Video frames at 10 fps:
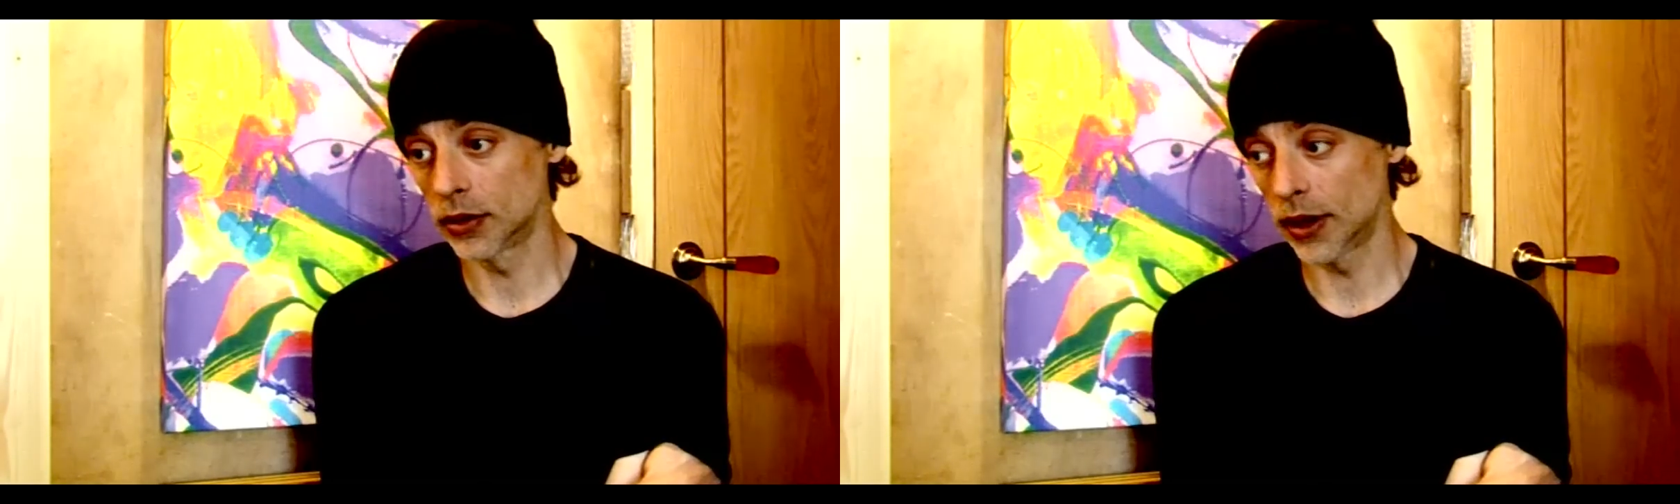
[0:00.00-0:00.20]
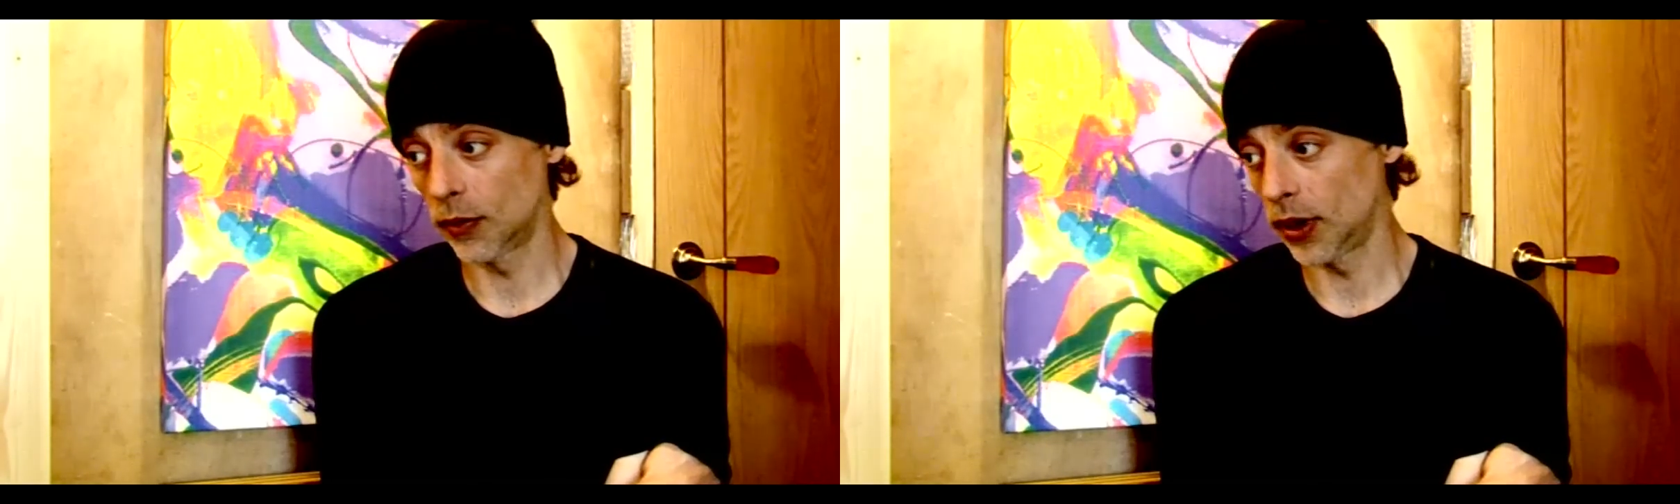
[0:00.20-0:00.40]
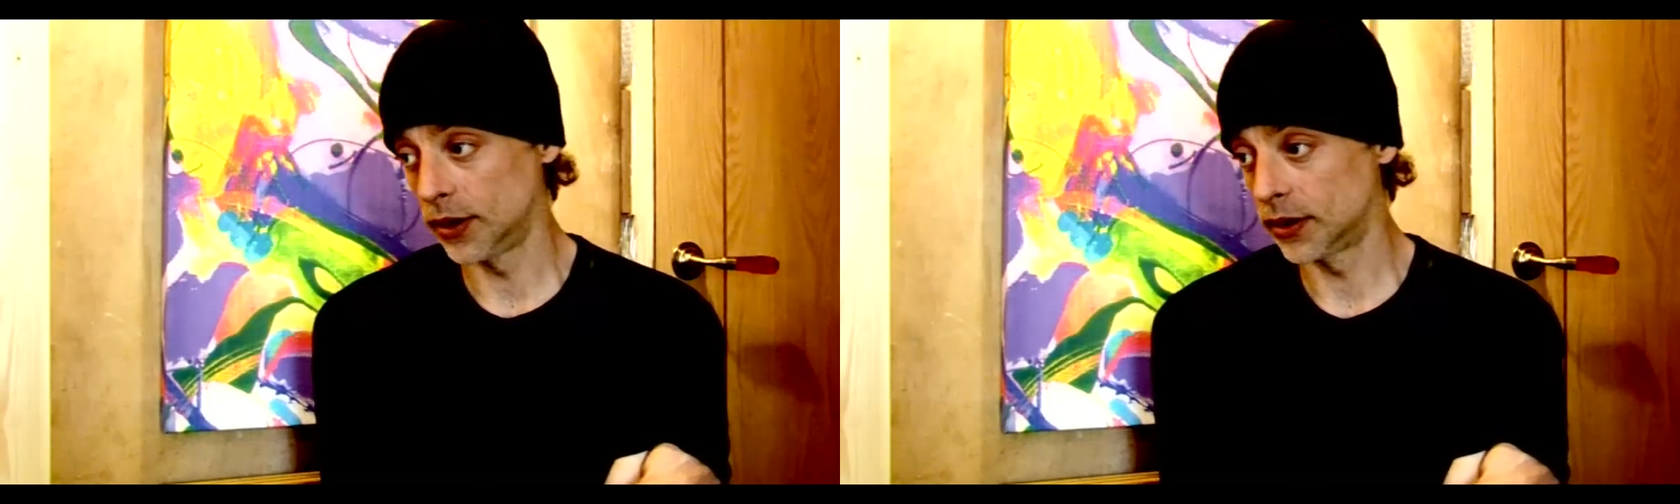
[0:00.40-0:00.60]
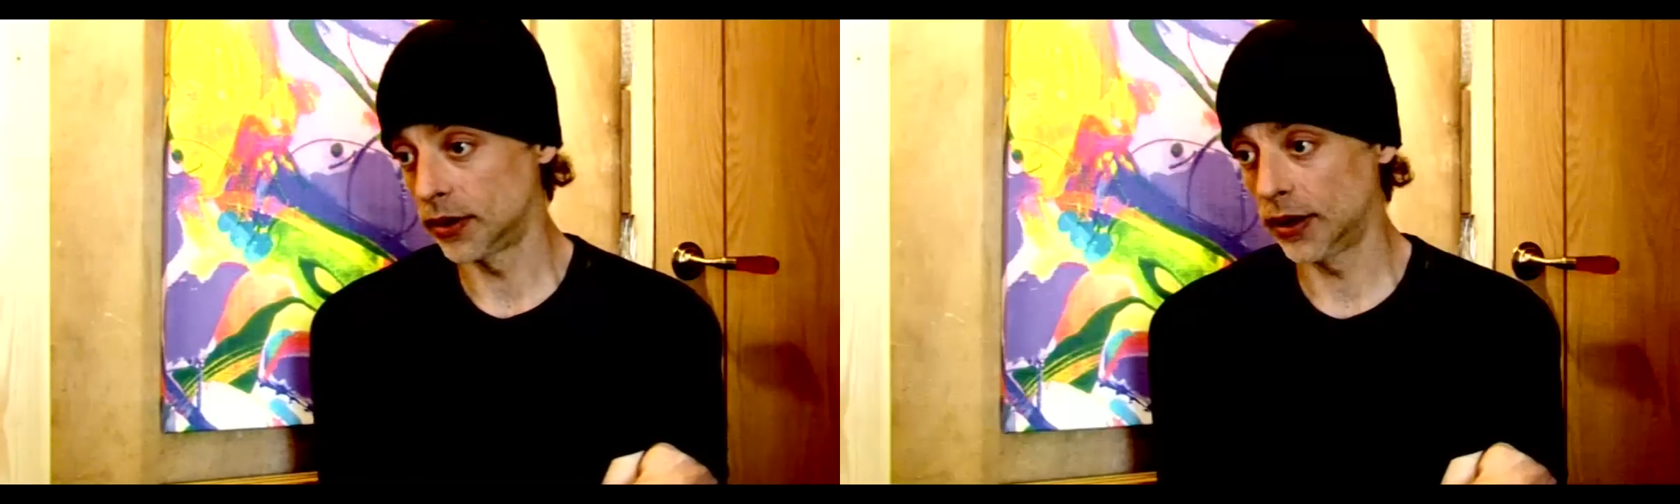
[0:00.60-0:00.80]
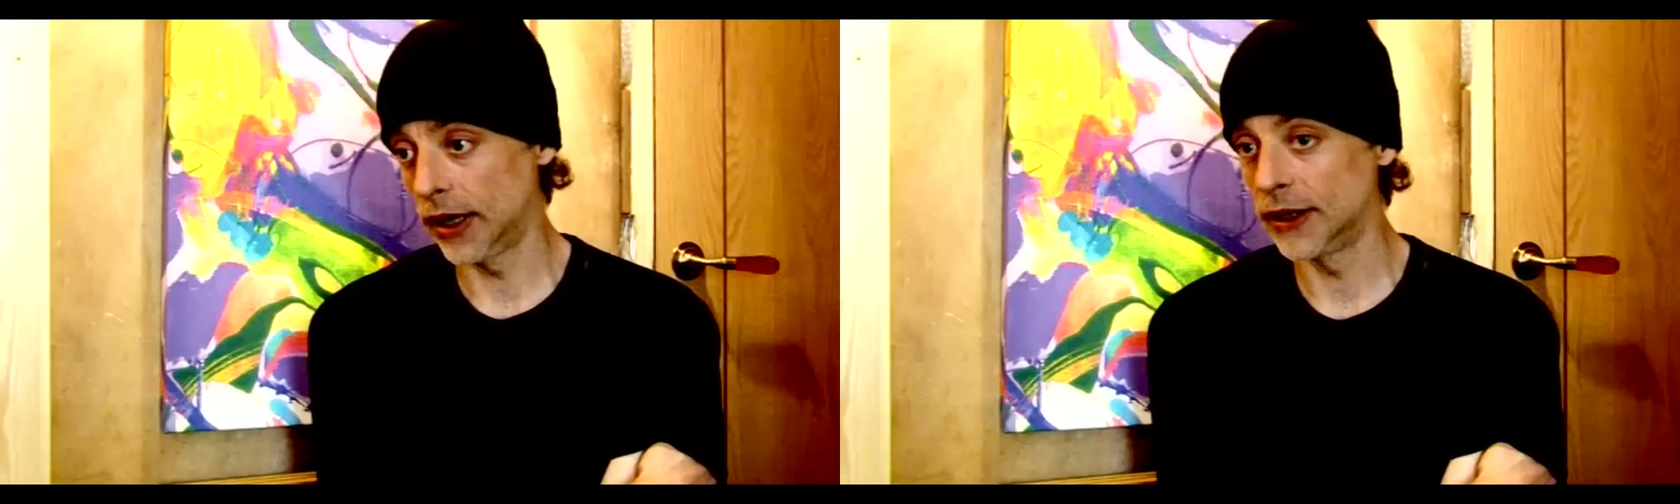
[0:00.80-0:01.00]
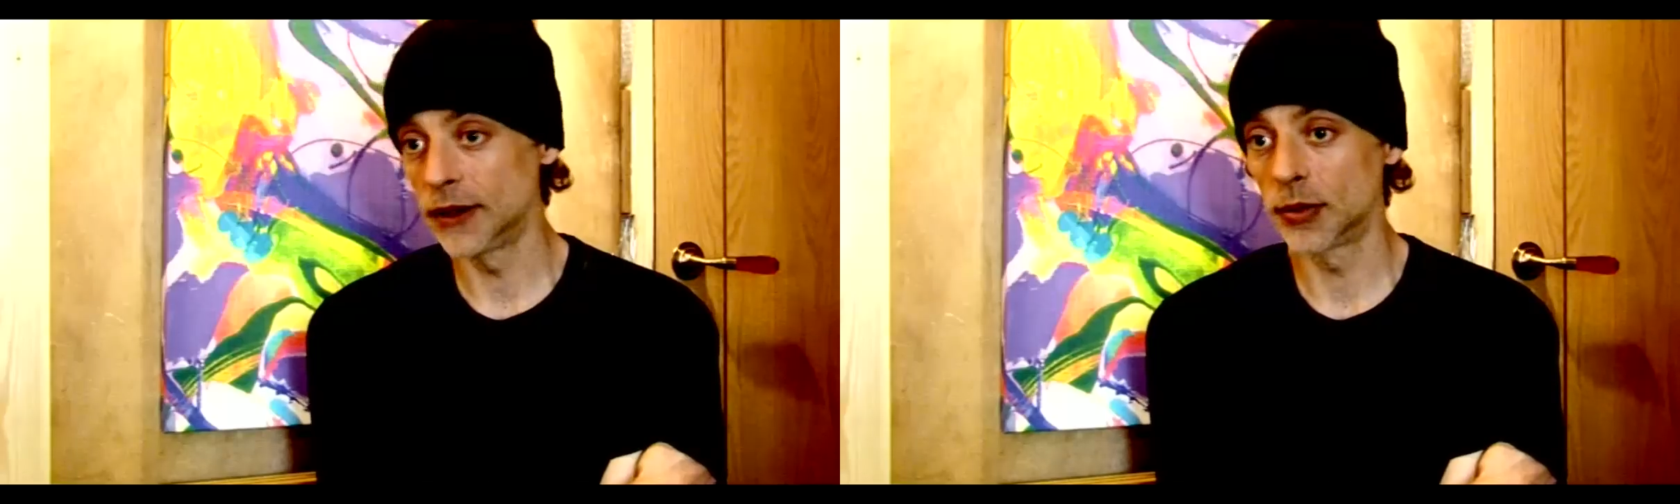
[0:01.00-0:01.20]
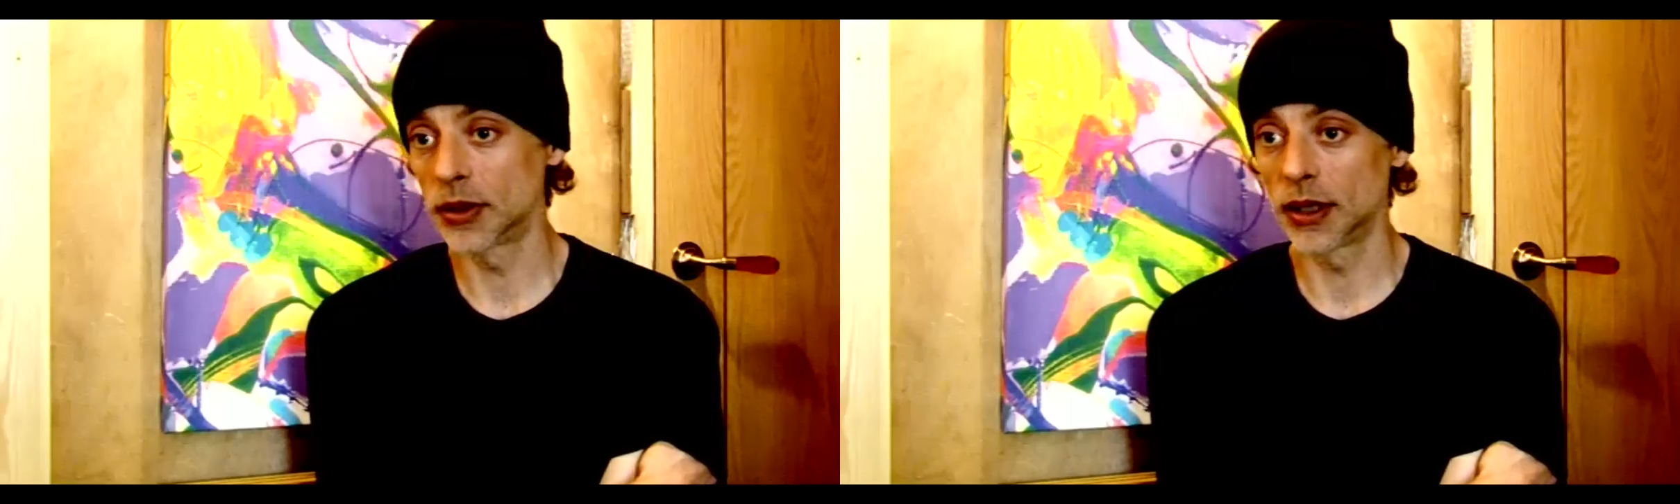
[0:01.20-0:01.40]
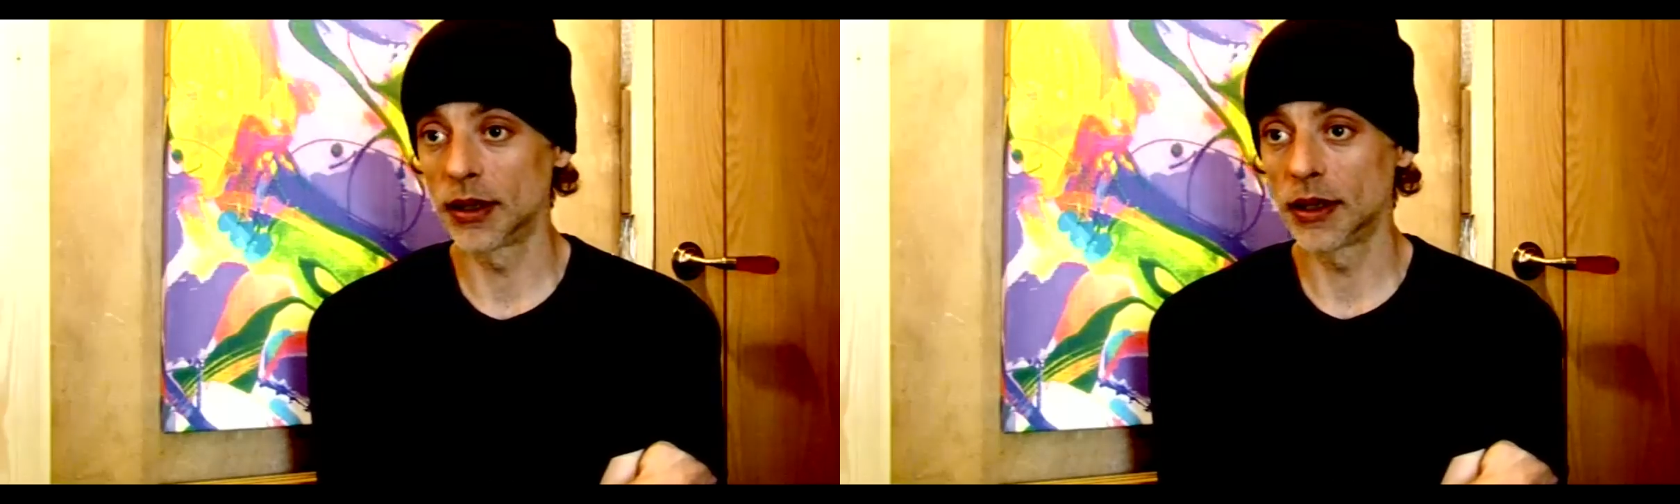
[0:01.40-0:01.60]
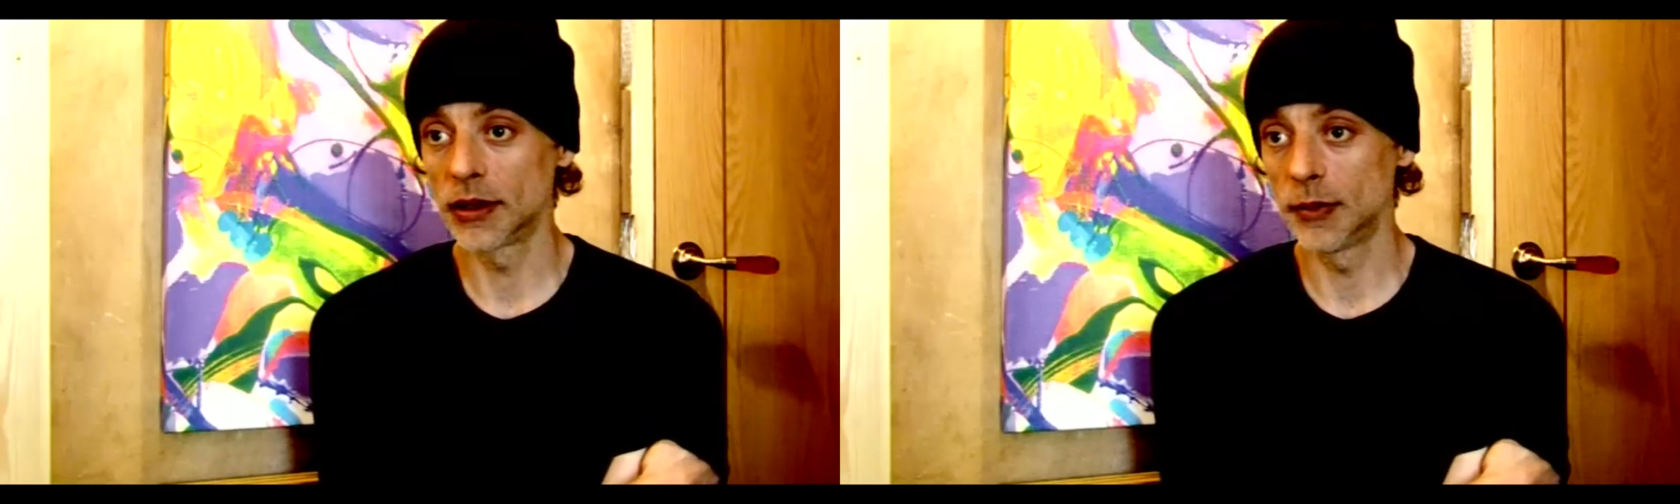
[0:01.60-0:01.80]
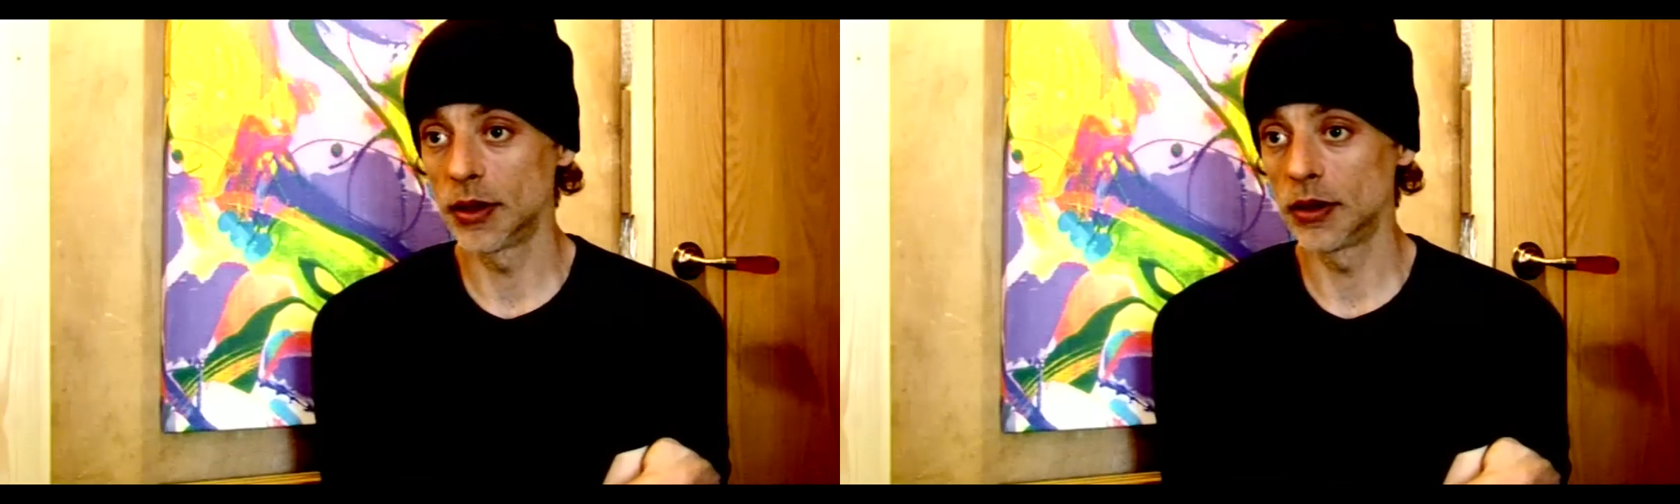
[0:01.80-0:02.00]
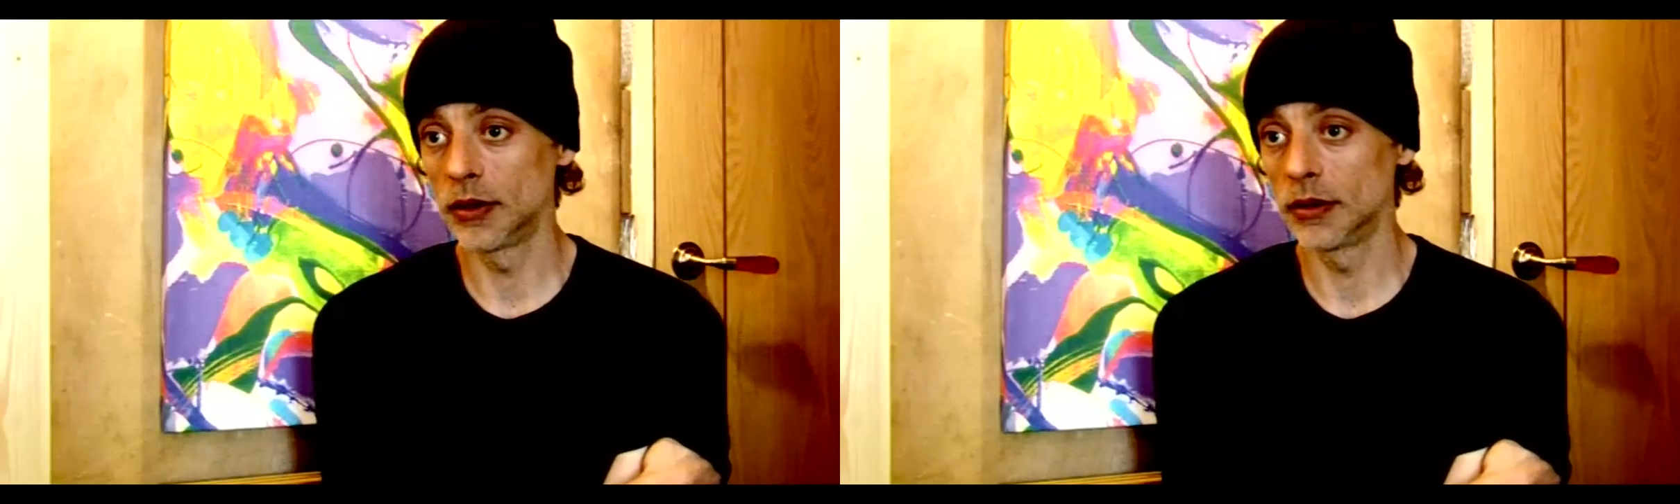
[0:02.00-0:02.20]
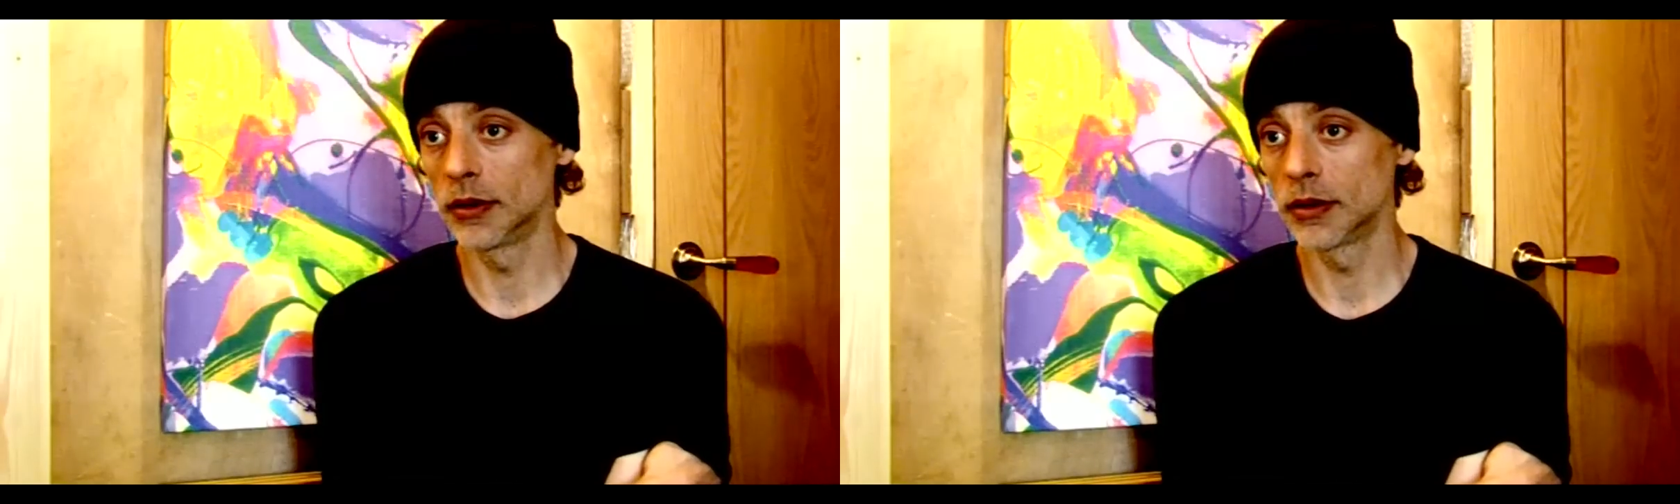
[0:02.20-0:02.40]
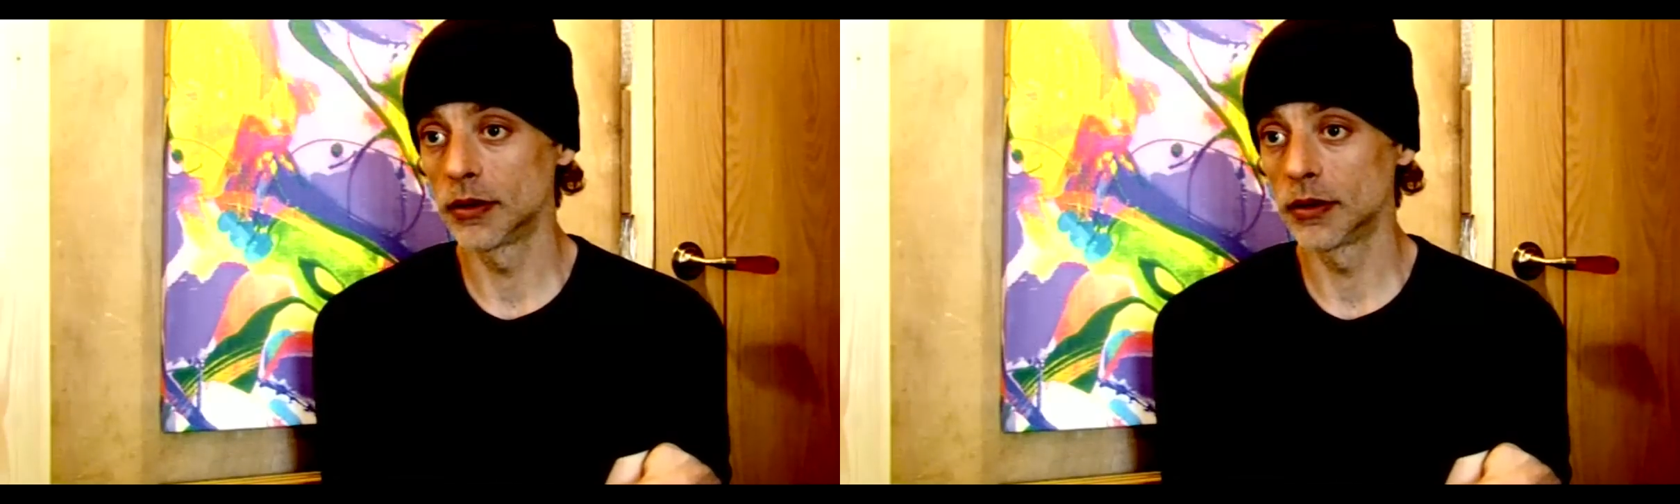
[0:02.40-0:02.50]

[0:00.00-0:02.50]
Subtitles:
that went to 80% less emissions,